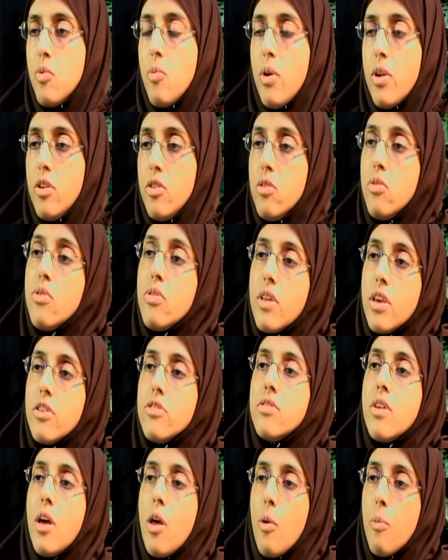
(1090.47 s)
We want to do
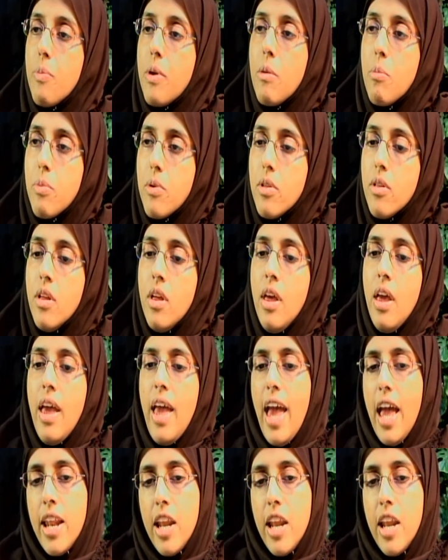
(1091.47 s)
things to help people. Mm-hmm.